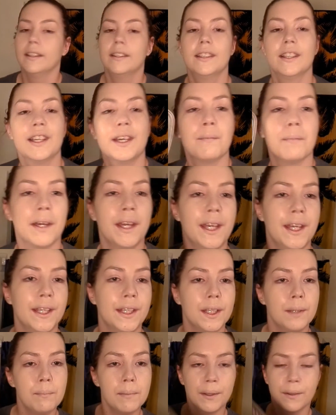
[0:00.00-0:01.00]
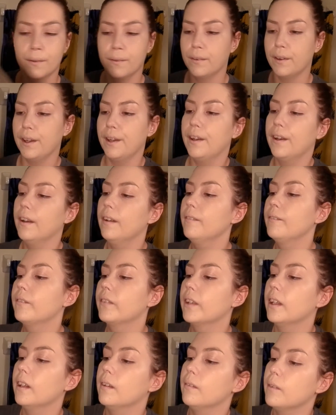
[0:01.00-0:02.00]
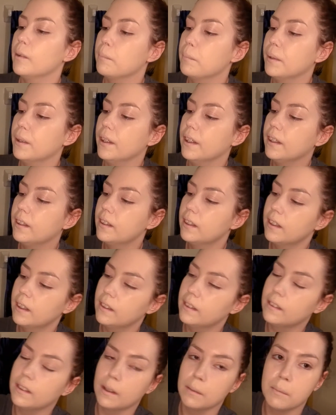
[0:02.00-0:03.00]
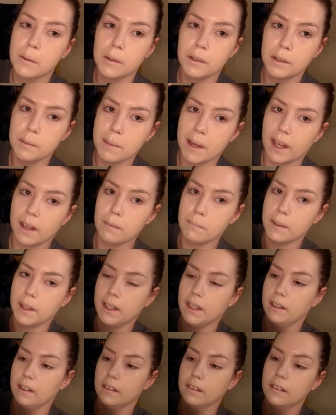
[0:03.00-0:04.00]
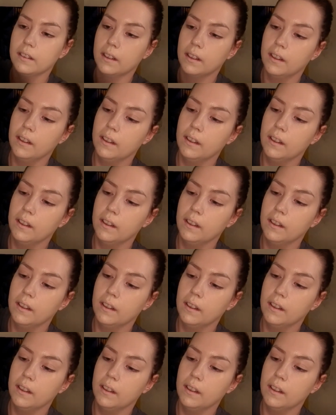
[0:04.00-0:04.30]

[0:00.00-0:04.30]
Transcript: so I get my handy mirror right here, and I'm going to put some on the back of my hand.